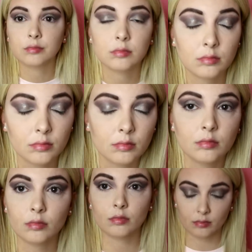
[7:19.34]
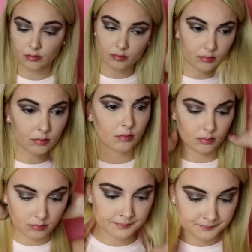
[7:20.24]
but it's just like a really
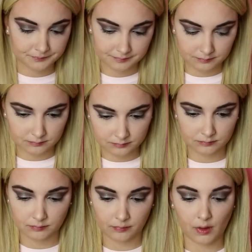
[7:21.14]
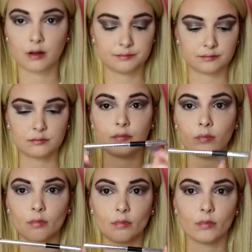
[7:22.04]
pretty glittery
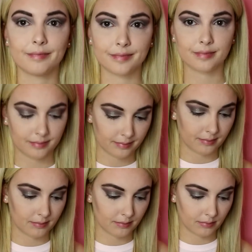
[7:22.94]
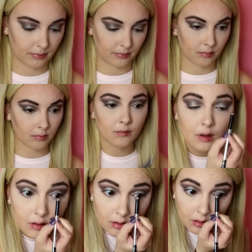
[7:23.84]
metallic silver, and I'm just going to
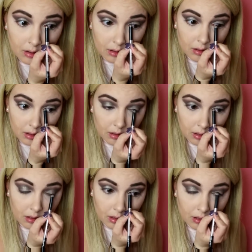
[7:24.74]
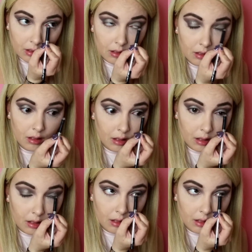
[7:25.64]
apply that all over my lid.